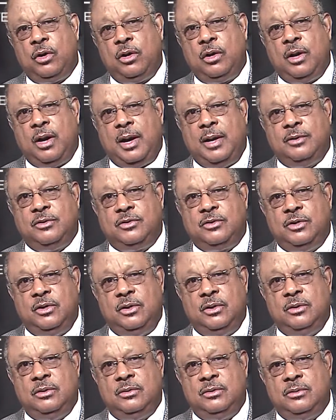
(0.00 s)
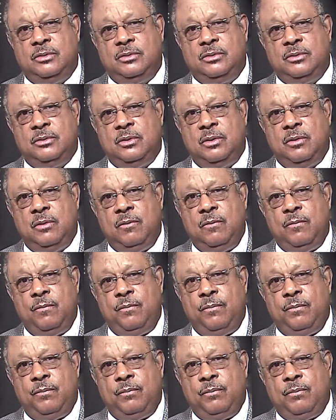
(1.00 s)
of God says.
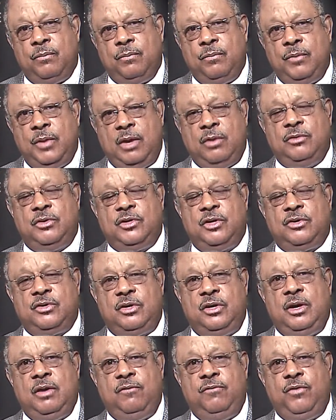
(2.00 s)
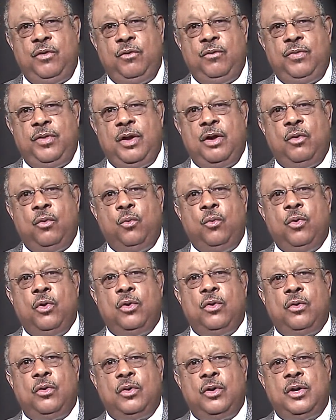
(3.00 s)
They'll just give you their
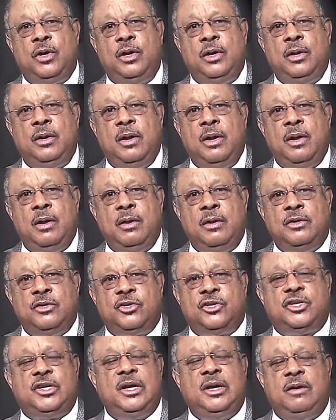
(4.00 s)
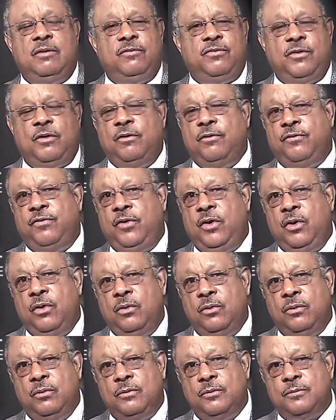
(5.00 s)
worldly, sinful
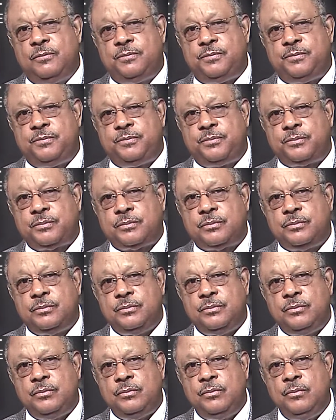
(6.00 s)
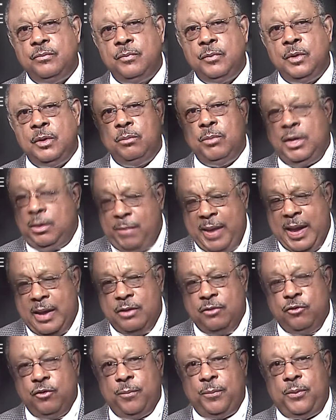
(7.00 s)
view. But the
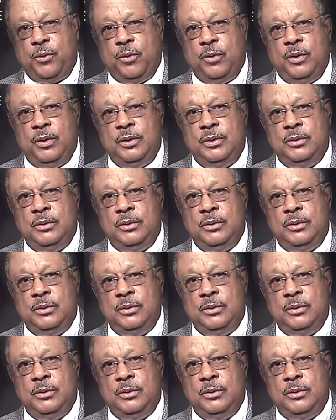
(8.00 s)
man report